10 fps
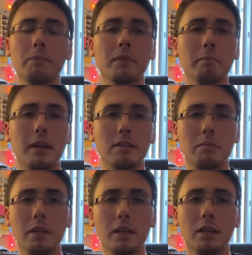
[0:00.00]
make some
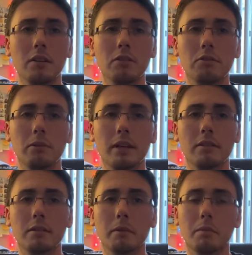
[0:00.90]
EQ tweaks,
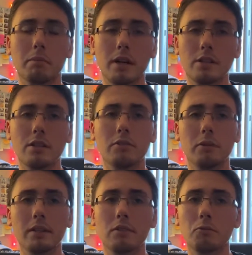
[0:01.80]
some compression
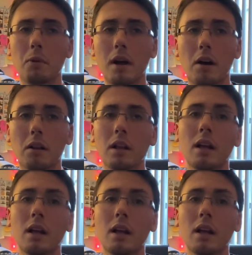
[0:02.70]
tweaks as well.